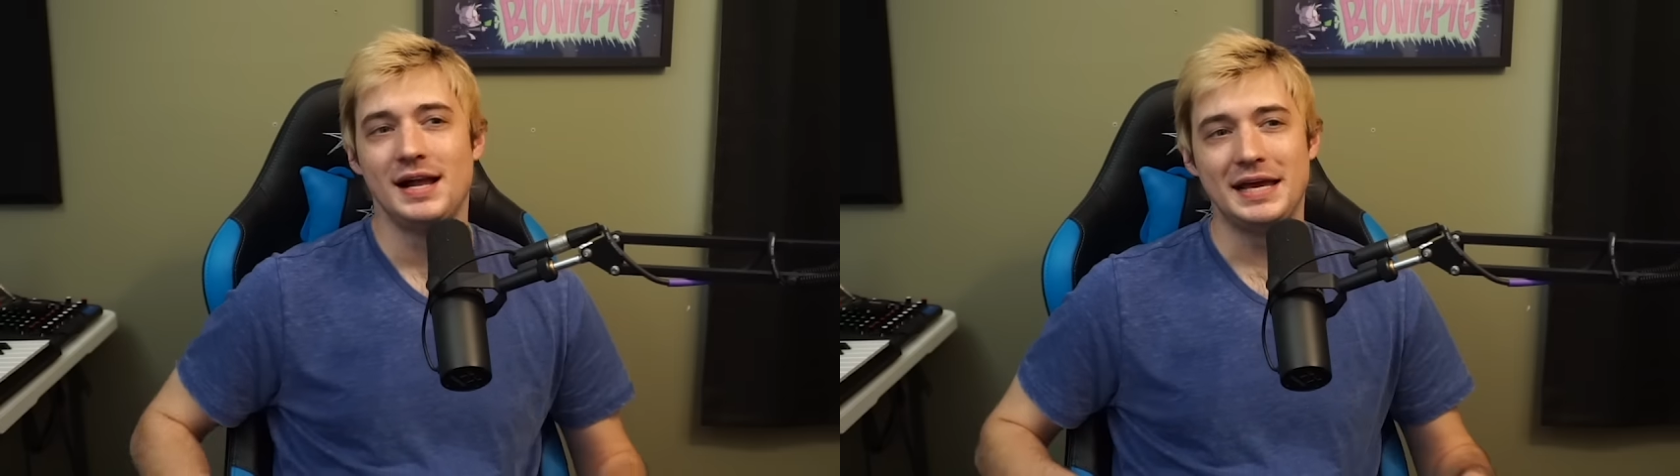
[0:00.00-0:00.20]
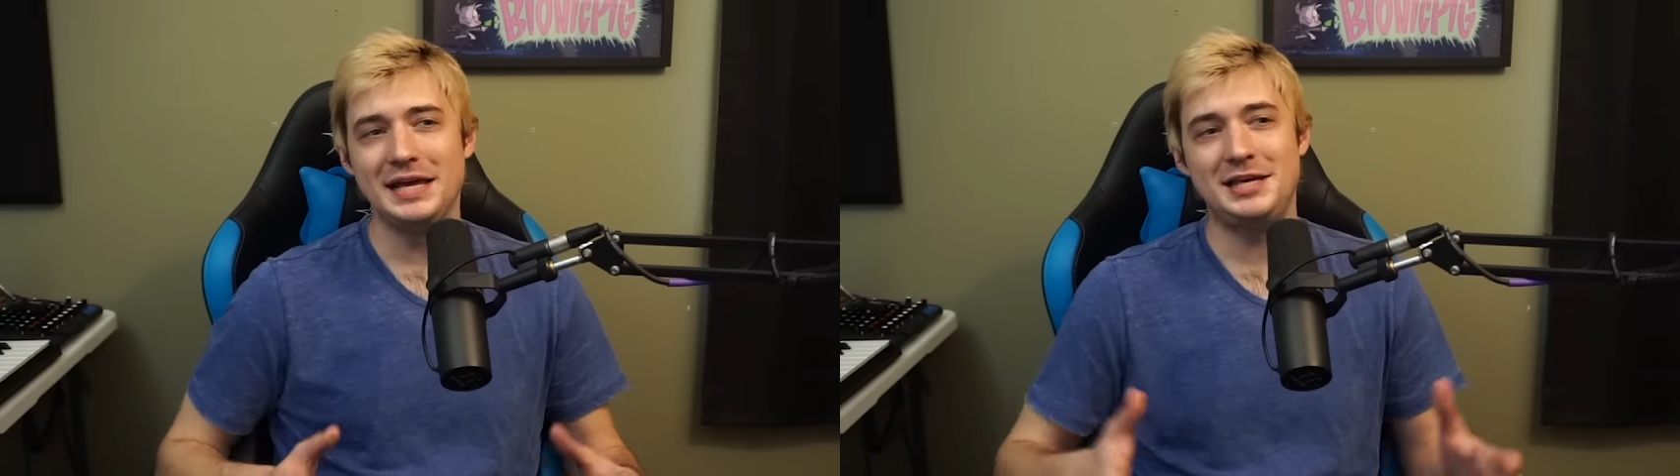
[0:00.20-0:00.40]

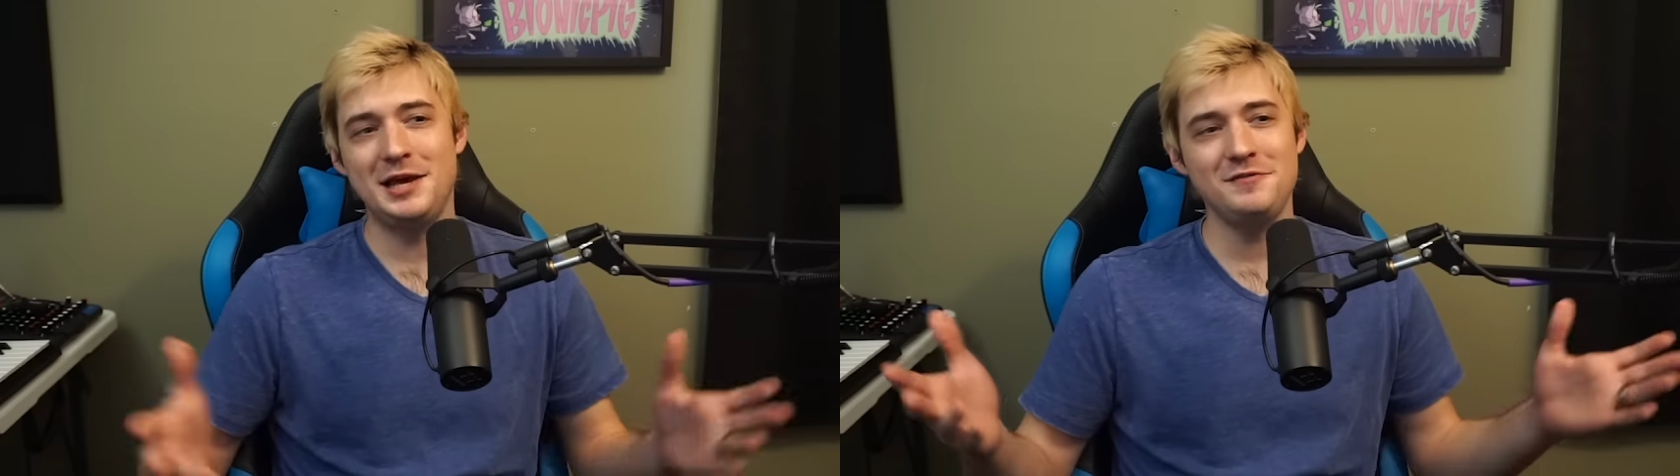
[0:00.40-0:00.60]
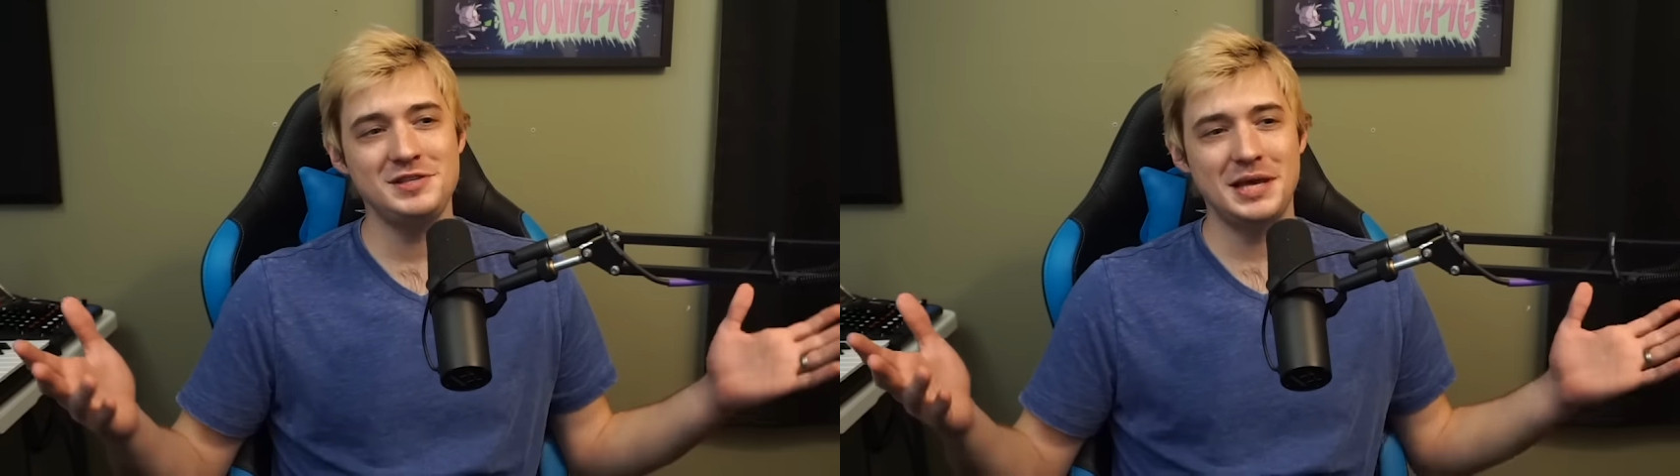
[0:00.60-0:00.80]
He
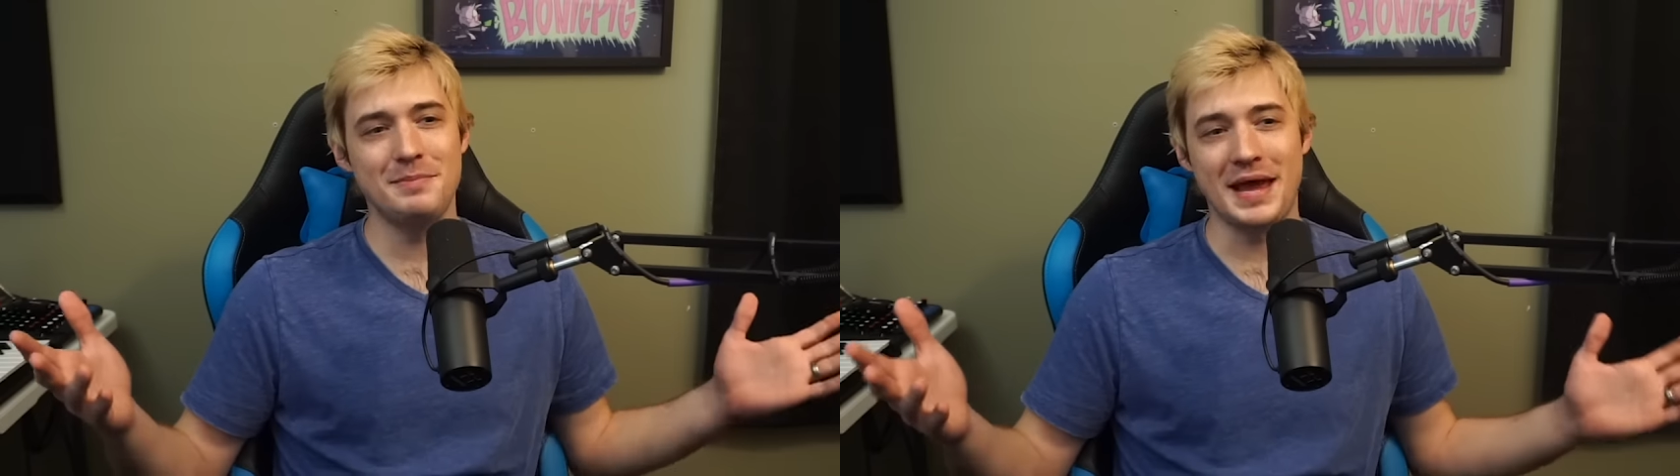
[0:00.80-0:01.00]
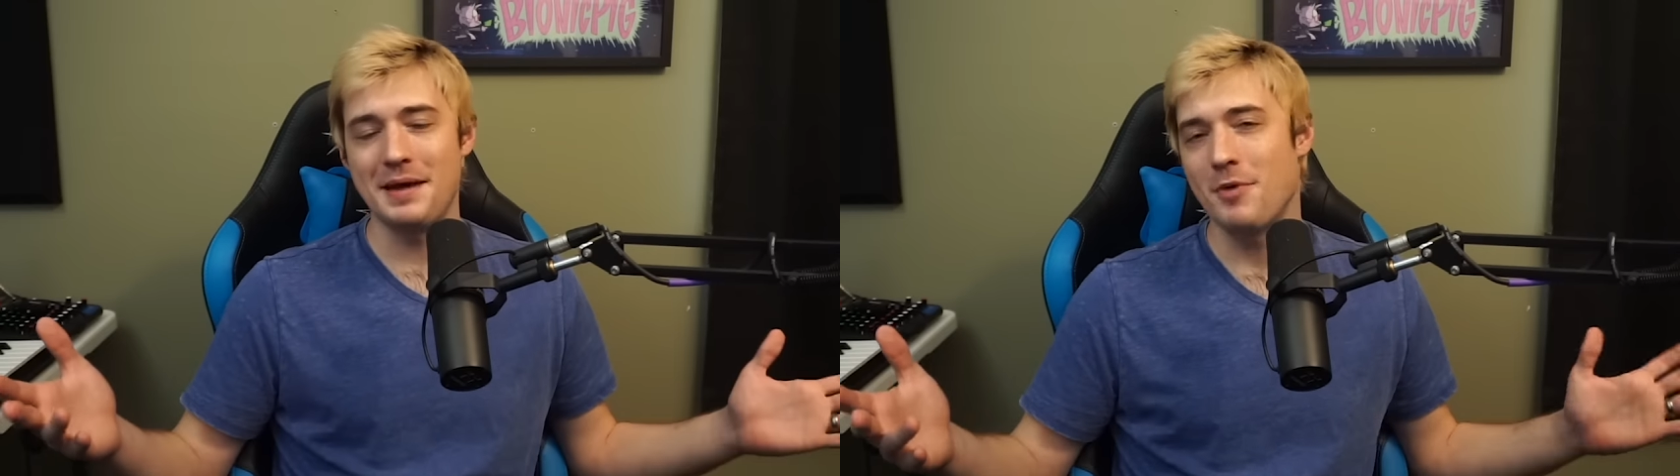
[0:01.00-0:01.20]
gives them
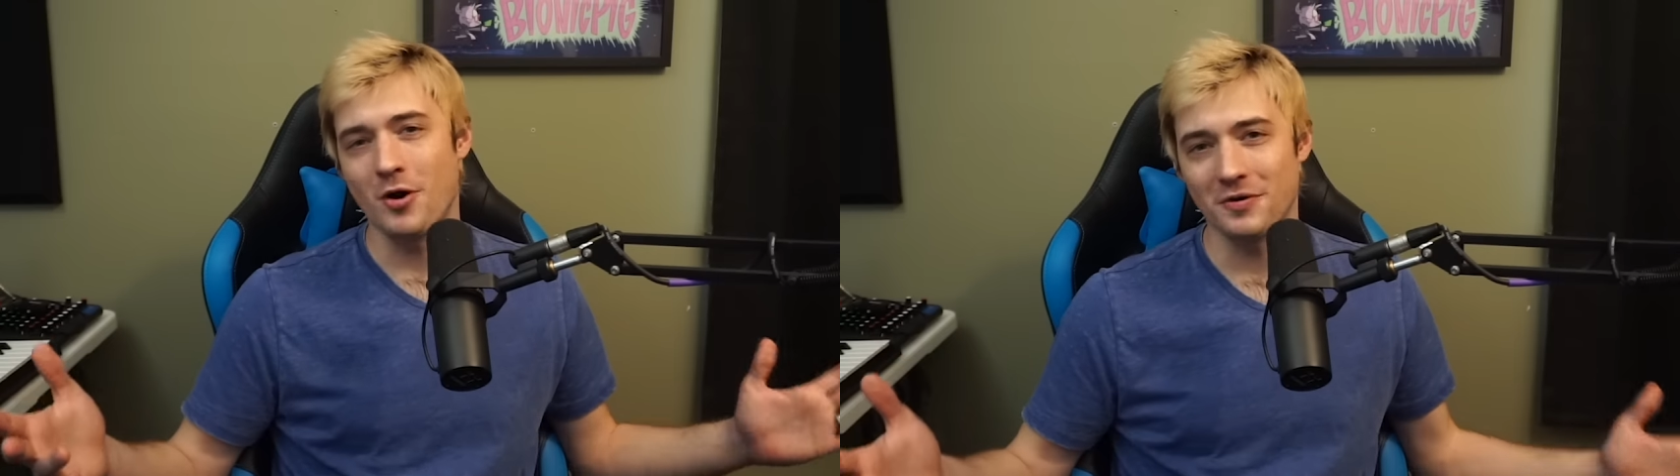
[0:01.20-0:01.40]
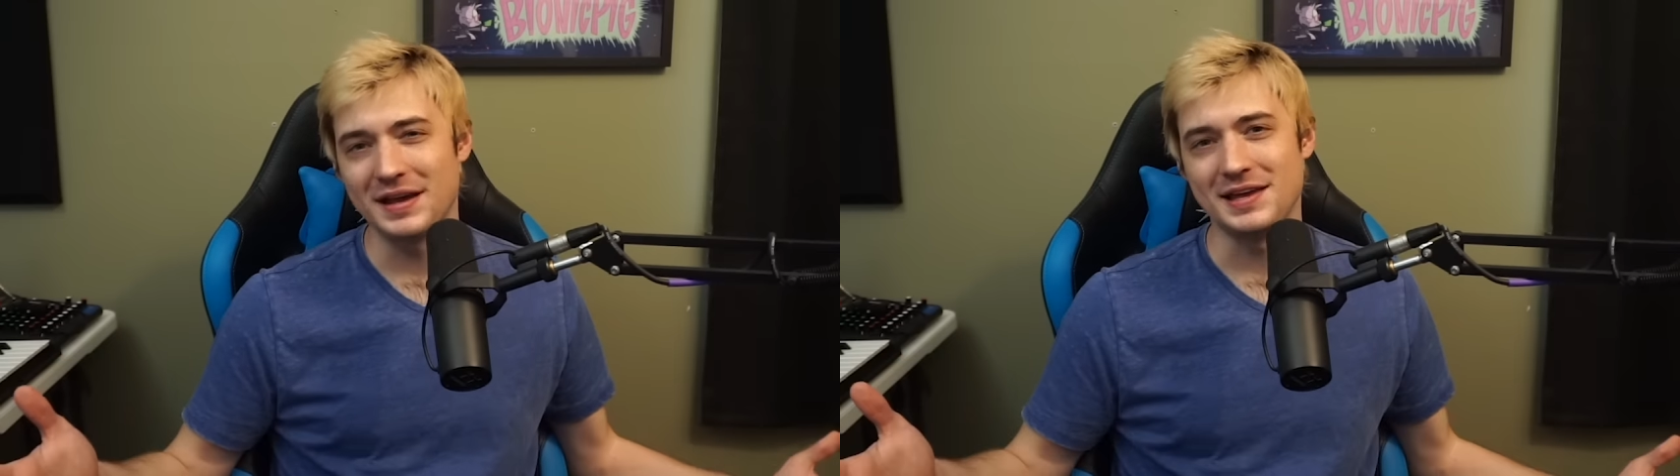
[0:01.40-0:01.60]

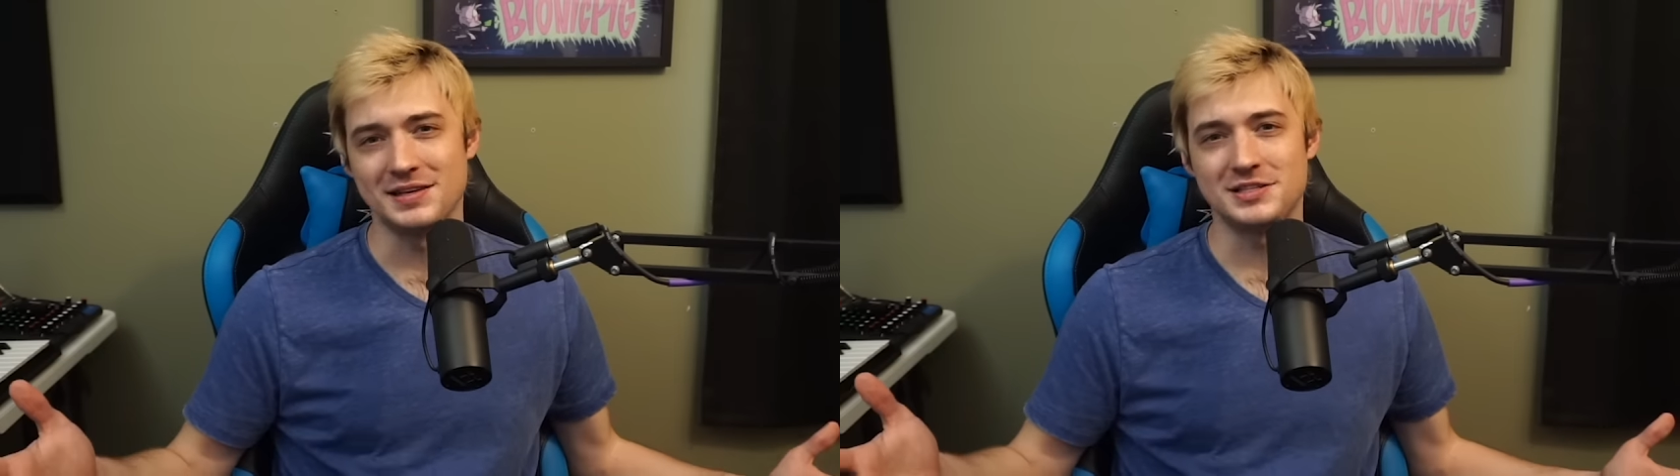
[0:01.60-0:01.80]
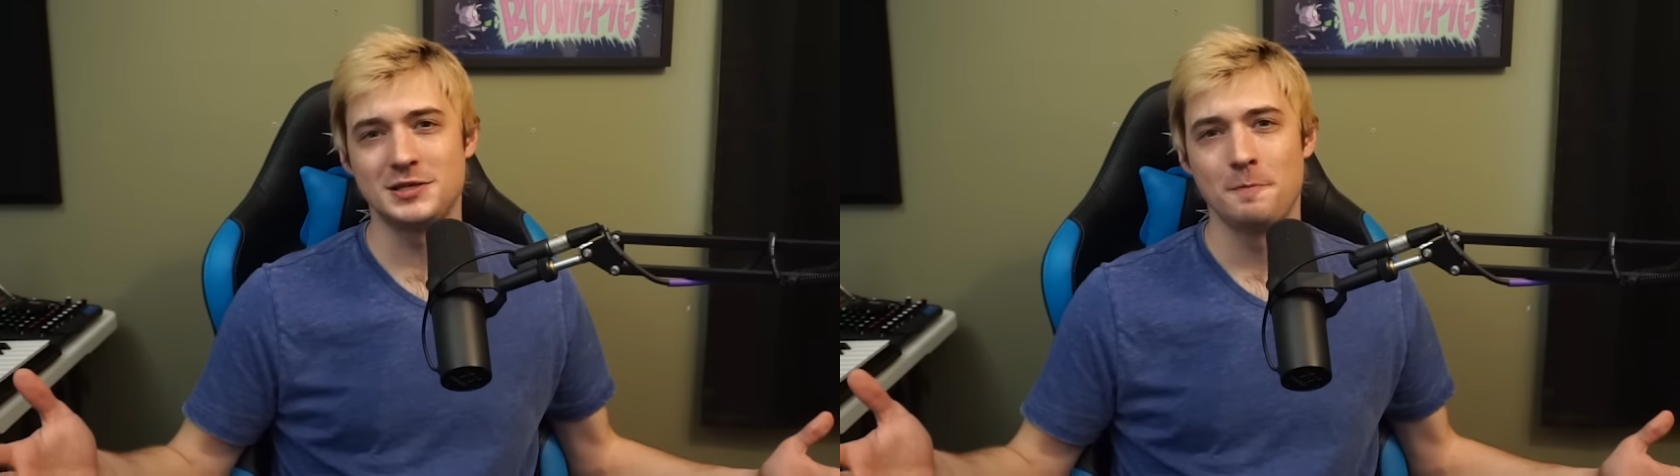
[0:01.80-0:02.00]

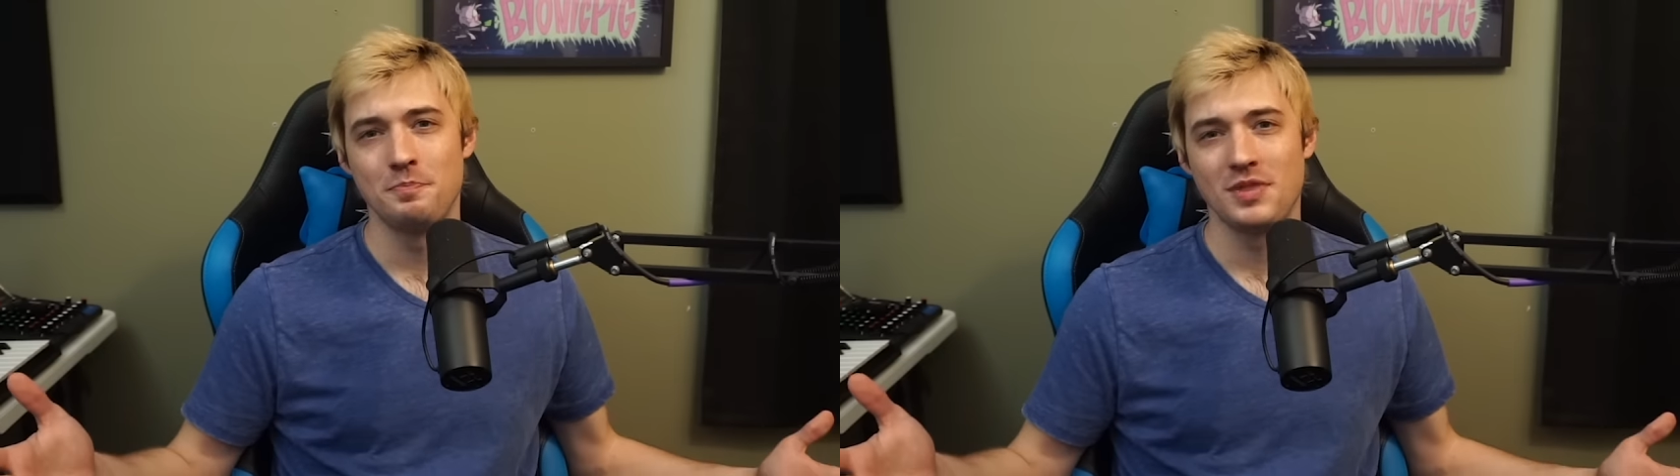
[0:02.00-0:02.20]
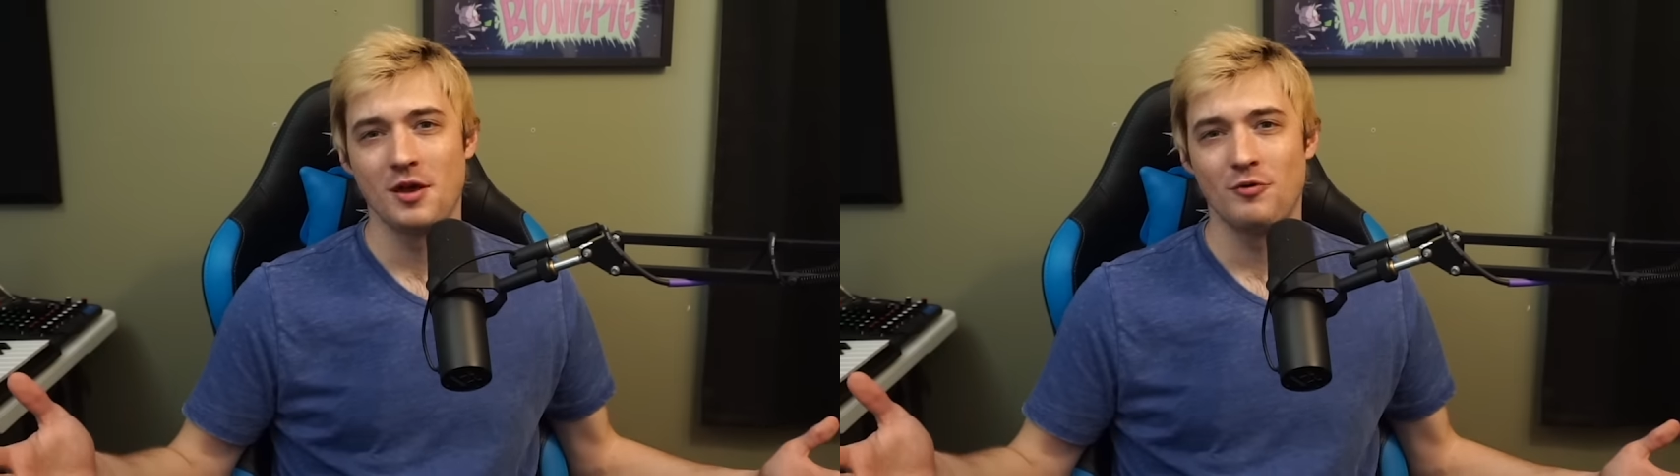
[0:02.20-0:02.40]
MREs
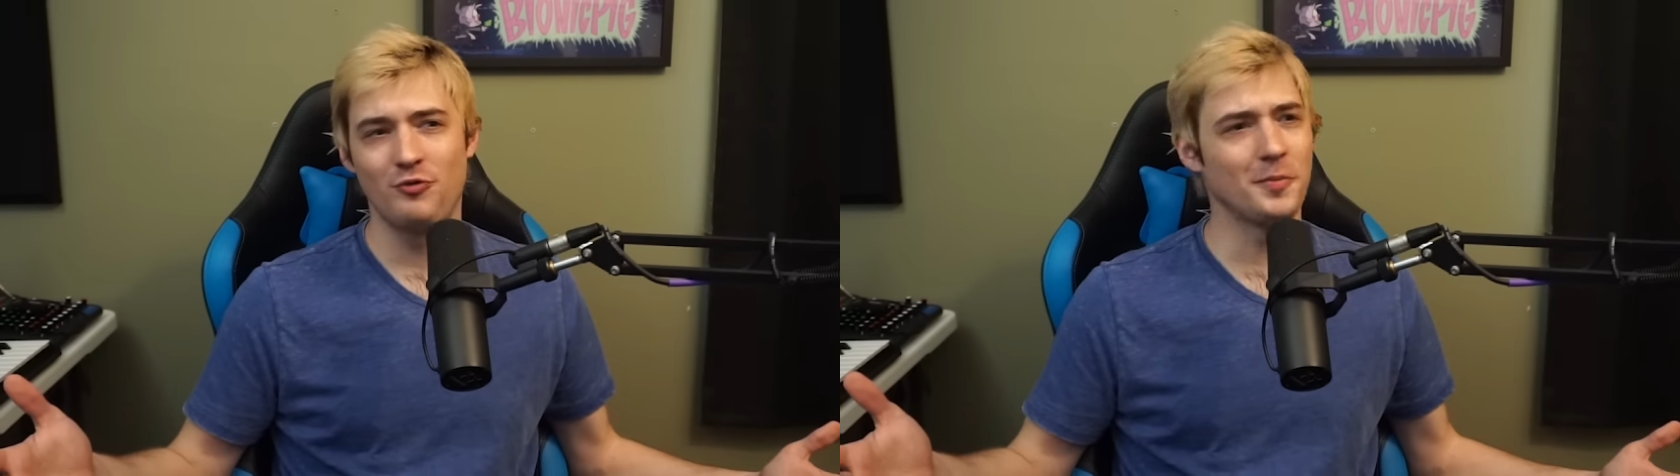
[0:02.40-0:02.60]
for